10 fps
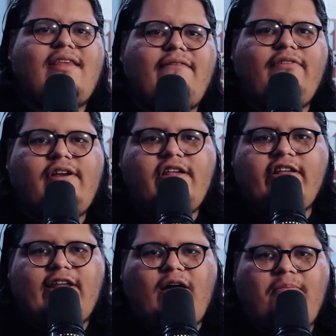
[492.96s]
definitely
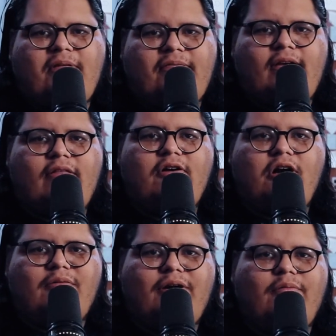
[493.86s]
doesn't help that the other
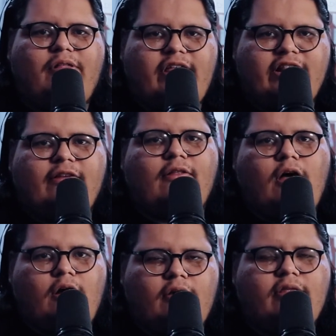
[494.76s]
hardware released
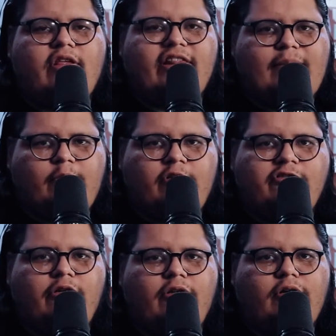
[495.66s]
along the Steam
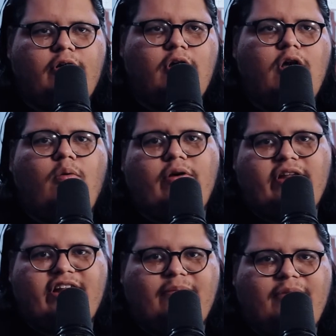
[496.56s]
controller
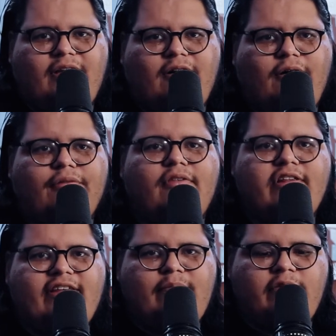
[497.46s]
was something called the
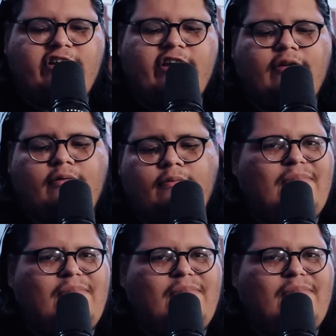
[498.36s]
Steam Machine.